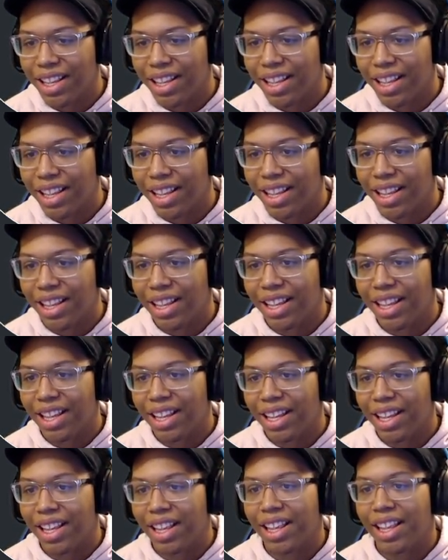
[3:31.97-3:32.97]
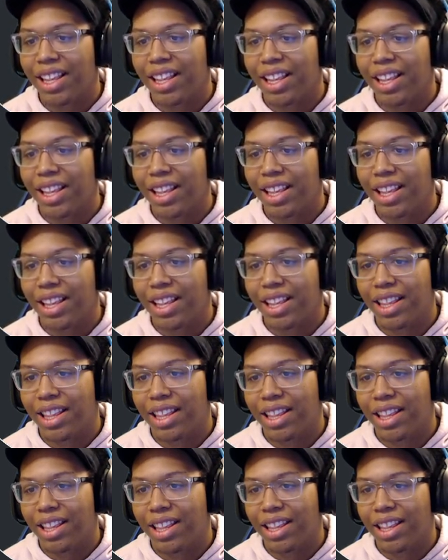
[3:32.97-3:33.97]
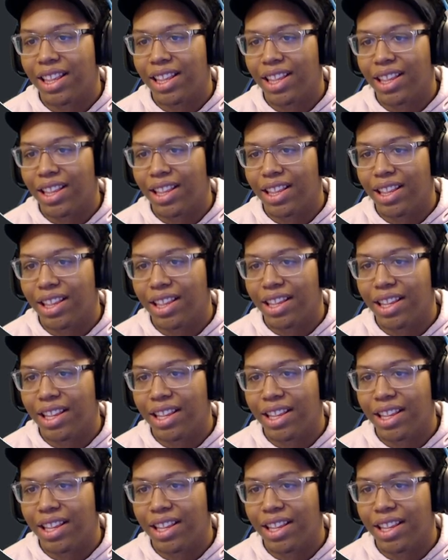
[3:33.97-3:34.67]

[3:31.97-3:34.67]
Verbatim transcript: That's good ass shit. Hey